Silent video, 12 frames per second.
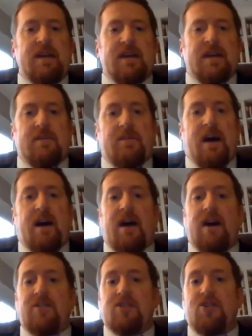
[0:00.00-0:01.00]

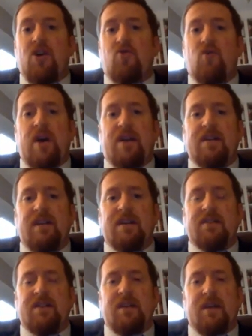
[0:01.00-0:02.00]
I'll just go quickly
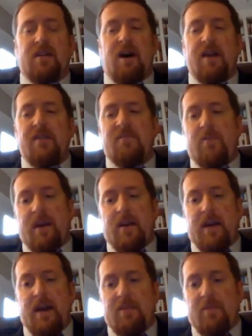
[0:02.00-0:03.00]
because I
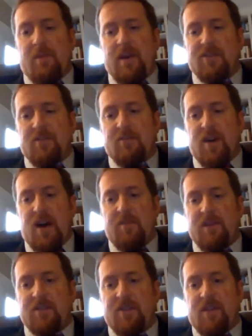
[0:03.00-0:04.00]
had prepared some
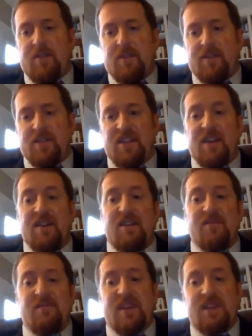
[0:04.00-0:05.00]
comments on the
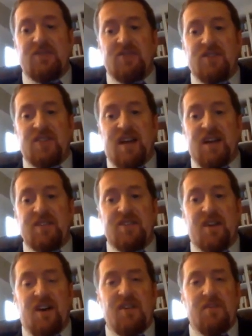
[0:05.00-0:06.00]
salient features as I
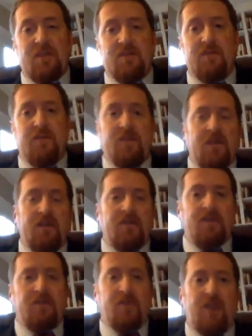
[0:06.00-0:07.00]
saw them
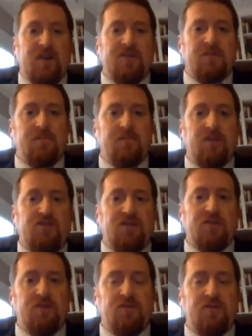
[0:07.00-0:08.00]
of Iran's approach
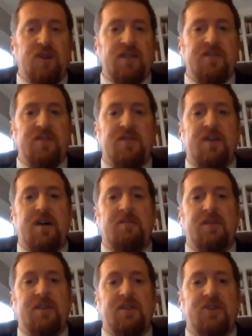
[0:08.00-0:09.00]
to gray zone
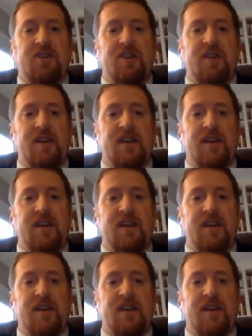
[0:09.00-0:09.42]
competition.